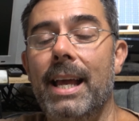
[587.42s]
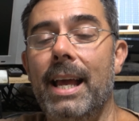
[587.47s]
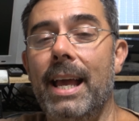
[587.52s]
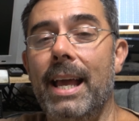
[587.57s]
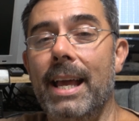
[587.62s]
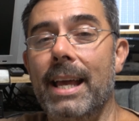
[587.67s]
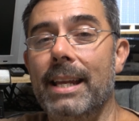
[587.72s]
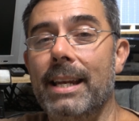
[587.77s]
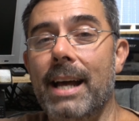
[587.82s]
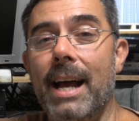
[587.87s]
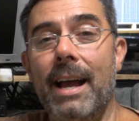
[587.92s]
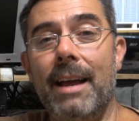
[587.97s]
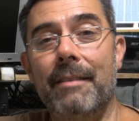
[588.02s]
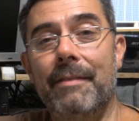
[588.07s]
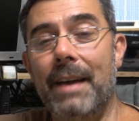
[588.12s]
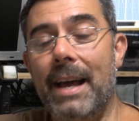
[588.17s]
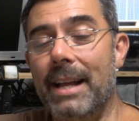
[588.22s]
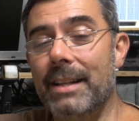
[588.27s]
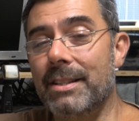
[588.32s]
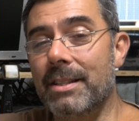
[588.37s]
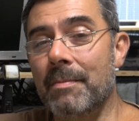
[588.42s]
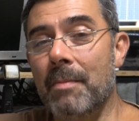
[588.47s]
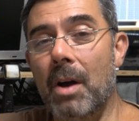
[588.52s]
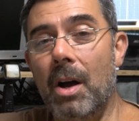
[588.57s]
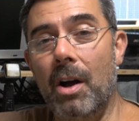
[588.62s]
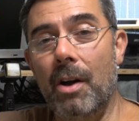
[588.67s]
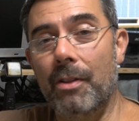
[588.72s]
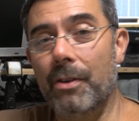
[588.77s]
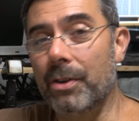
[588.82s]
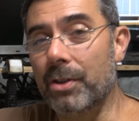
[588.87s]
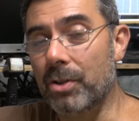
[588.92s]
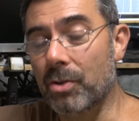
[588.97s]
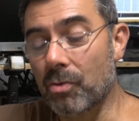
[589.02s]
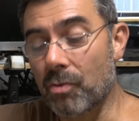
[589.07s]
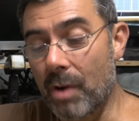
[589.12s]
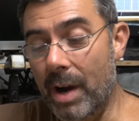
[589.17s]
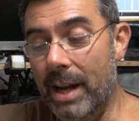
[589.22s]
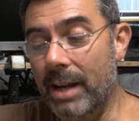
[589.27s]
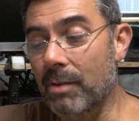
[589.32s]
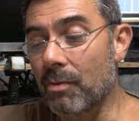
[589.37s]
And I have had some other
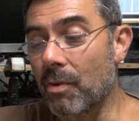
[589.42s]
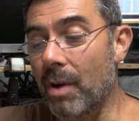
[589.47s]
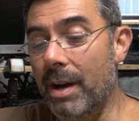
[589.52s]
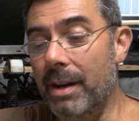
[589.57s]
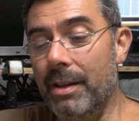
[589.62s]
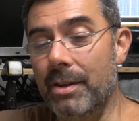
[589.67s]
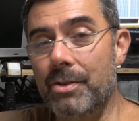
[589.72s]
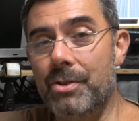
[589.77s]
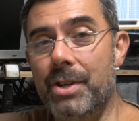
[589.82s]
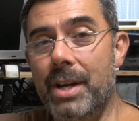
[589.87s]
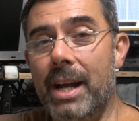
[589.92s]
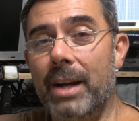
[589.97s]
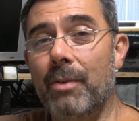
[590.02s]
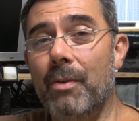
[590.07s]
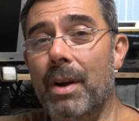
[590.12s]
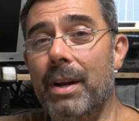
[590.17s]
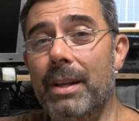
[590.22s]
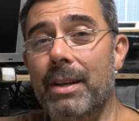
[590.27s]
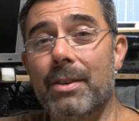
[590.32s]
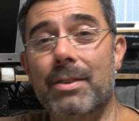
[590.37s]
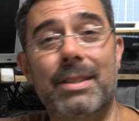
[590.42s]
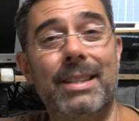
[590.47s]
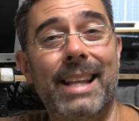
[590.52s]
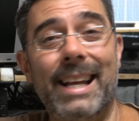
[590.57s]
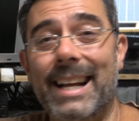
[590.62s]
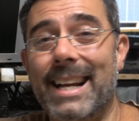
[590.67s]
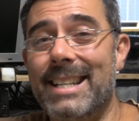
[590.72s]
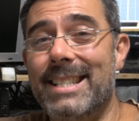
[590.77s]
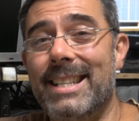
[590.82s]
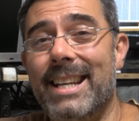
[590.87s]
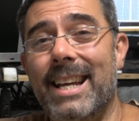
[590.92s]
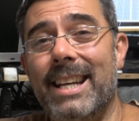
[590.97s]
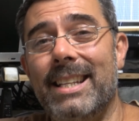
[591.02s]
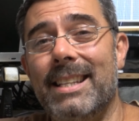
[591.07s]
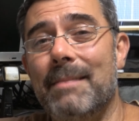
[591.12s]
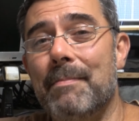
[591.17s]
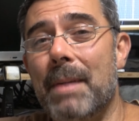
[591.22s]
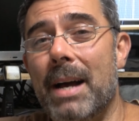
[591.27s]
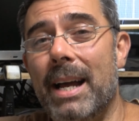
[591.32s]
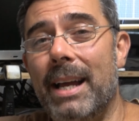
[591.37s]
great Radio Shack radios. Like I
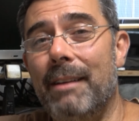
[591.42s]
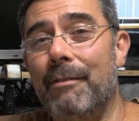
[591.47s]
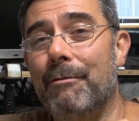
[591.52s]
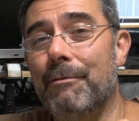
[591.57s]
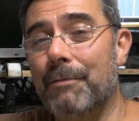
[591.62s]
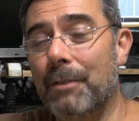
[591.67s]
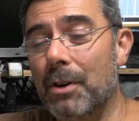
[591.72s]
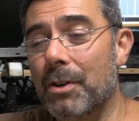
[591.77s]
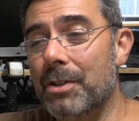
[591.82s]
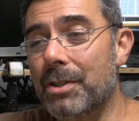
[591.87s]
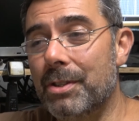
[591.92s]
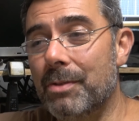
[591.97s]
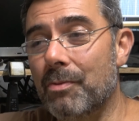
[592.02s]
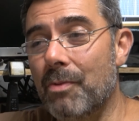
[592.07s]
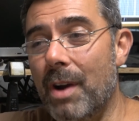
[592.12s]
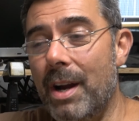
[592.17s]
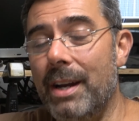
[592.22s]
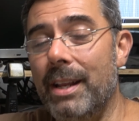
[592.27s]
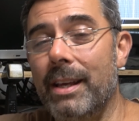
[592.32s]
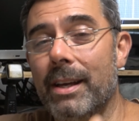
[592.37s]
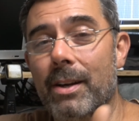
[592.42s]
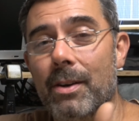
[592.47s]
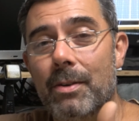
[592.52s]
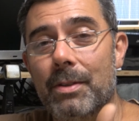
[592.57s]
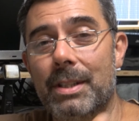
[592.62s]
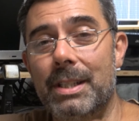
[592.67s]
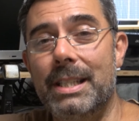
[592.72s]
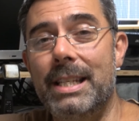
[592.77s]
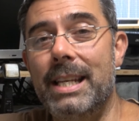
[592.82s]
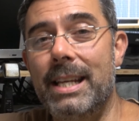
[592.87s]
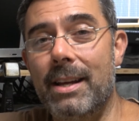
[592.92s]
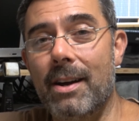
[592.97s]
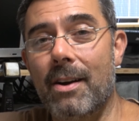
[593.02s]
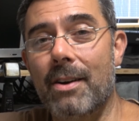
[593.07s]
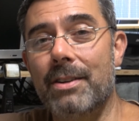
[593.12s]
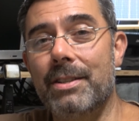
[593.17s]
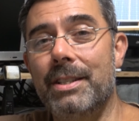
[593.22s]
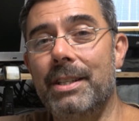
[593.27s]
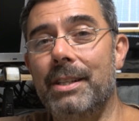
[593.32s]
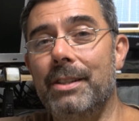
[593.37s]
said, my first radio, the
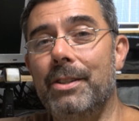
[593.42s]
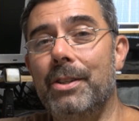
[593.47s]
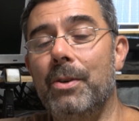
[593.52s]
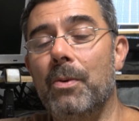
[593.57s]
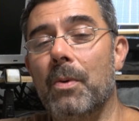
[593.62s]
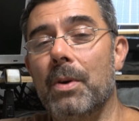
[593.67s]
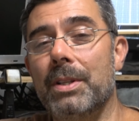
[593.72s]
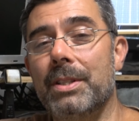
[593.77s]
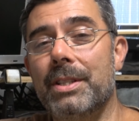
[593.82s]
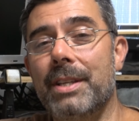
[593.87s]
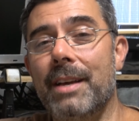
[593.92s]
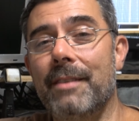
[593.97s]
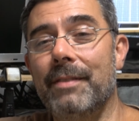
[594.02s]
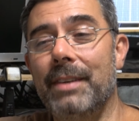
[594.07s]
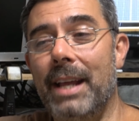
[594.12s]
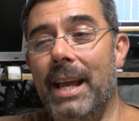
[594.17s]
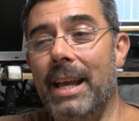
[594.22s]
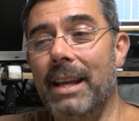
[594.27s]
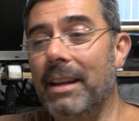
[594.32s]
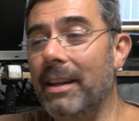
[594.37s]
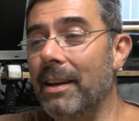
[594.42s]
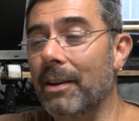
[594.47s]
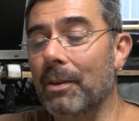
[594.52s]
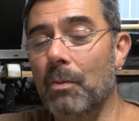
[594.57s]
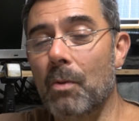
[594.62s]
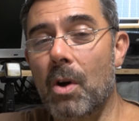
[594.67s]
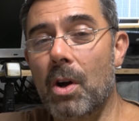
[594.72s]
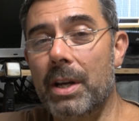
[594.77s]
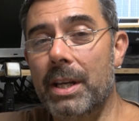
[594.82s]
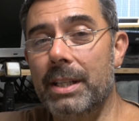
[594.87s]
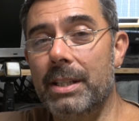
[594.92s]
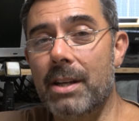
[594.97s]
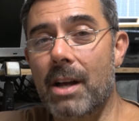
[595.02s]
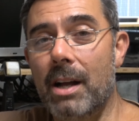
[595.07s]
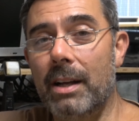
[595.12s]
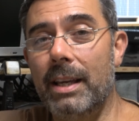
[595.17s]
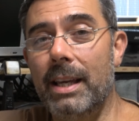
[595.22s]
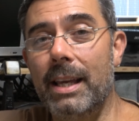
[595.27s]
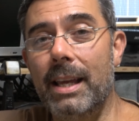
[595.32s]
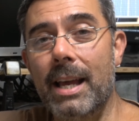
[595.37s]
TRC 217 handheld
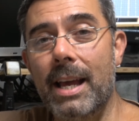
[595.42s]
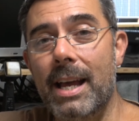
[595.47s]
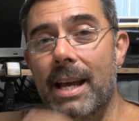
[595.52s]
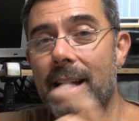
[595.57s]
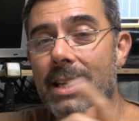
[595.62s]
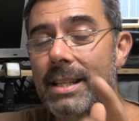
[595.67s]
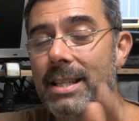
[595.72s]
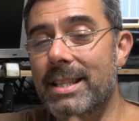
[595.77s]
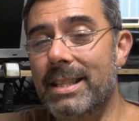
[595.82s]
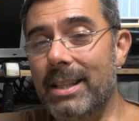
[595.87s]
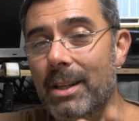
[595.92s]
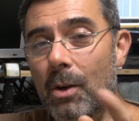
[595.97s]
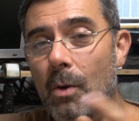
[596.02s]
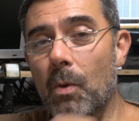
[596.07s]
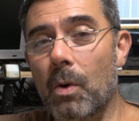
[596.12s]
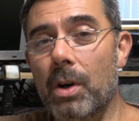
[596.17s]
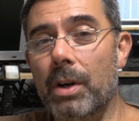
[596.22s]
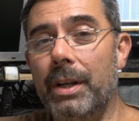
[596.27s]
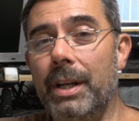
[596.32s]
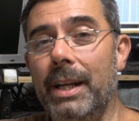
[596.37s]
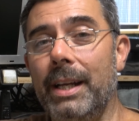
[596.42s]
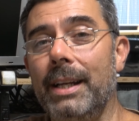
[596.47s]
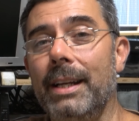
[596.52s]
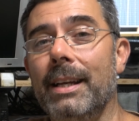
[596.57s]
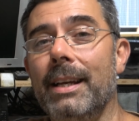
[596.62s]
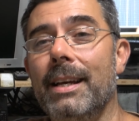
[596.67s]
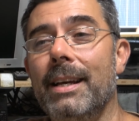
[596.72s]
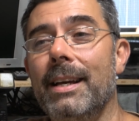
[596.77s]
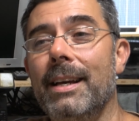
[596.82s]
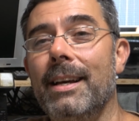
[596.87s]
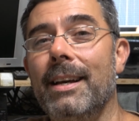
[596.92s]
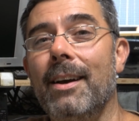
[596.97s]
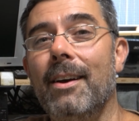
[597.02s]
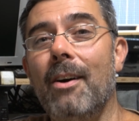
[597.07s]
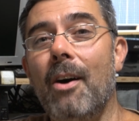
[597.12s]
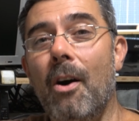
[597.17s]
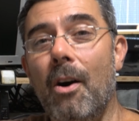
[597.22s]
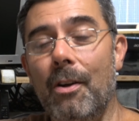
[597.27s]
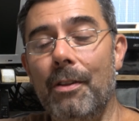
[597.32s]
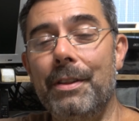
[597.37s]
walkie-talkie, still working
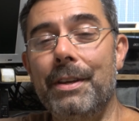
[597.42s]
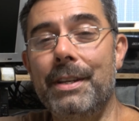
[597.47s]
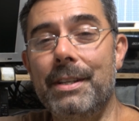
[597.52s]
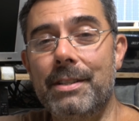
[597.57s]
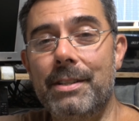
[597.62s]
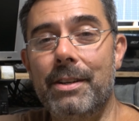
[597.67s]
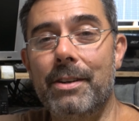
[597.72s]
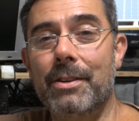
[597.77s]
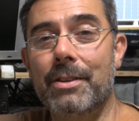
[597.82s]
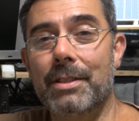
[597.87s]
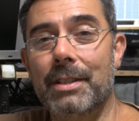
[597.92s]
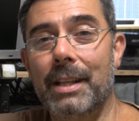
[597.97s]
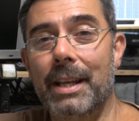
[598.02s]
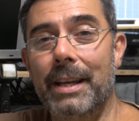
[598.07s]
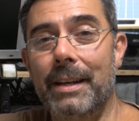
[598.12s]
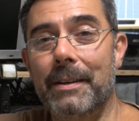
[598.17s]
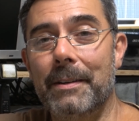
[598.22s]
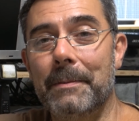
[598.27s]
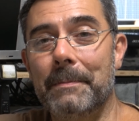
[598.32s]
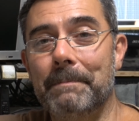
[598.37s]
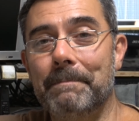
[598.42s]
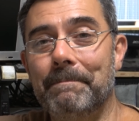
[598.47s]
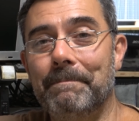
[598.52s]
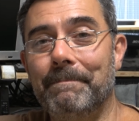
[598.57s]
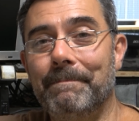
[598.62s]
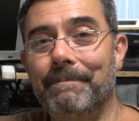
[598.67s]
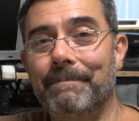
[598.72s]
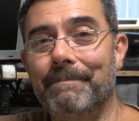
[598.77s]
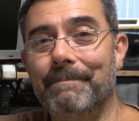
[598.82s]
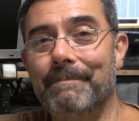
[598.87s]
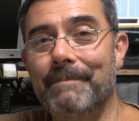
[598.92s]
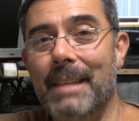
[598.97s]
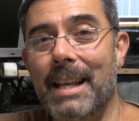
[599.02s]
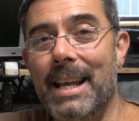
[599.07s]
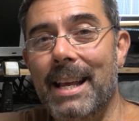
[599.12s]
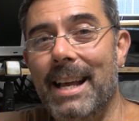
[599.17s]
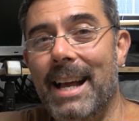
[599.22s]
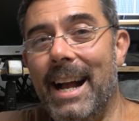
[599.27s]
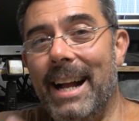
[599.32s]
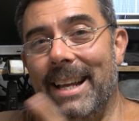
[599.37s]
all these years later.
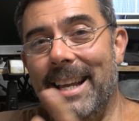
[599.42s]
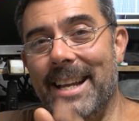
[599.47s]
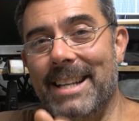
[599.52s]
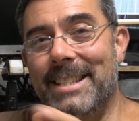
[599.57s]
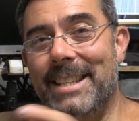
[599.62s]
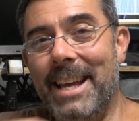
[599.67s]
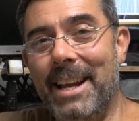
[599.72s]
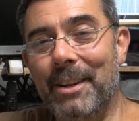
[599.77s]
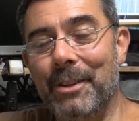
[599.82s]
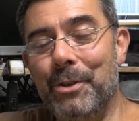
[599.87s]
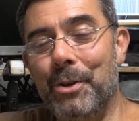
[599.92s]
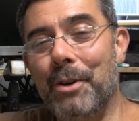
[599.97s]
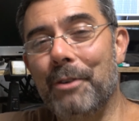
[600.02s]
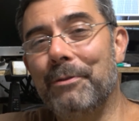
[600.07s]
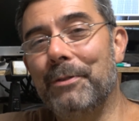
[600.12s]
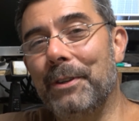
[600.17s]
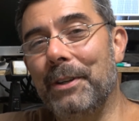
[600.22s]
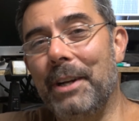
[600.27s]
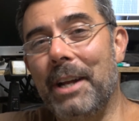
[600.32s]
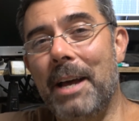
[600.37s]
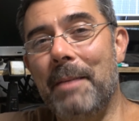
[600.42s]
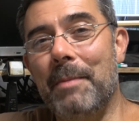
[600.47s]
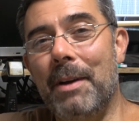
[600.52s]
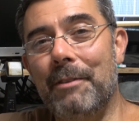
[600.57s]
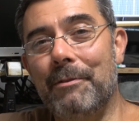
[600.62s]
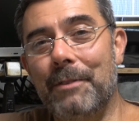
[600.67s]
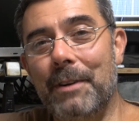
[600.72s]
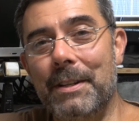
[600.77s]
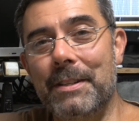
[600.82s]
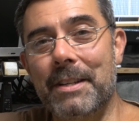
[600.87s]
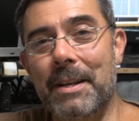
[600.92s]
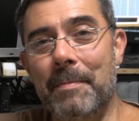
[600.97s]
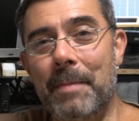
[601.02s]
I guess that'll do it for tonight, my friends.